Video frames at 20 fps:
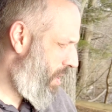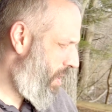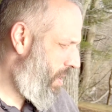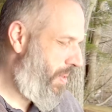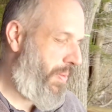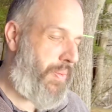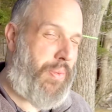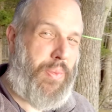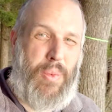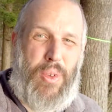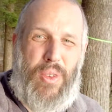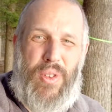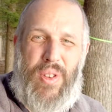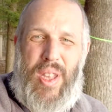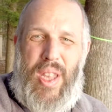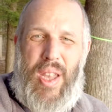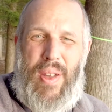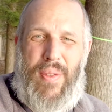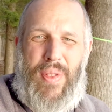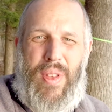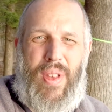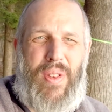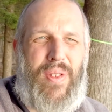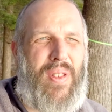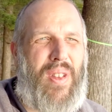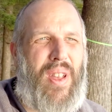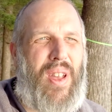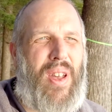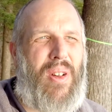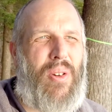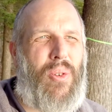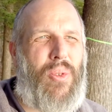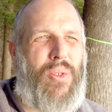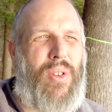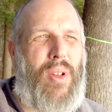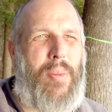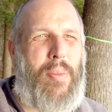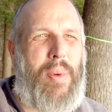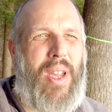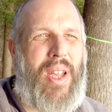But we'll see if this
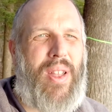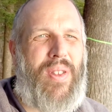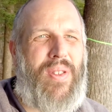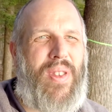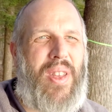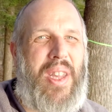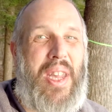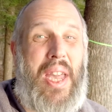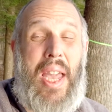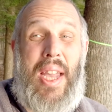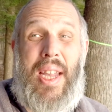holds up against the